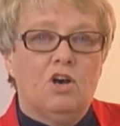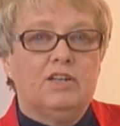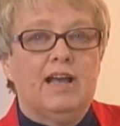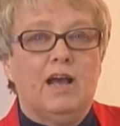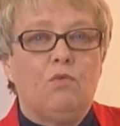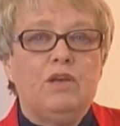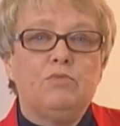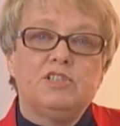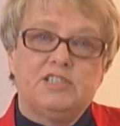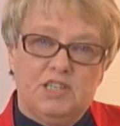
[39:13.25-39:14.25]
on how we
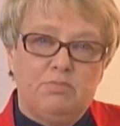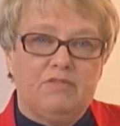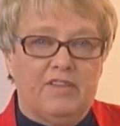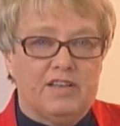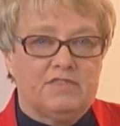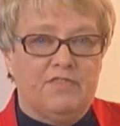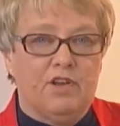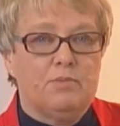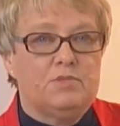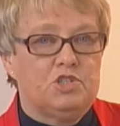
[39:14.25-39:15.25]
will supervise
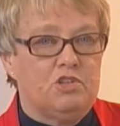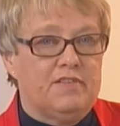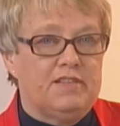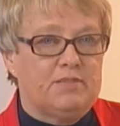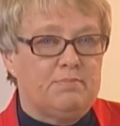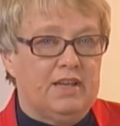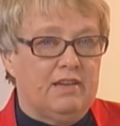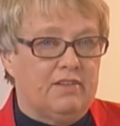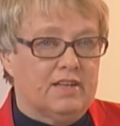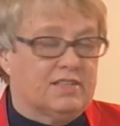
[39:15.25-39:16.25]
firms during this
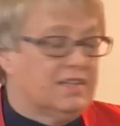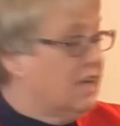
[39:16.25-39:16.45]
period.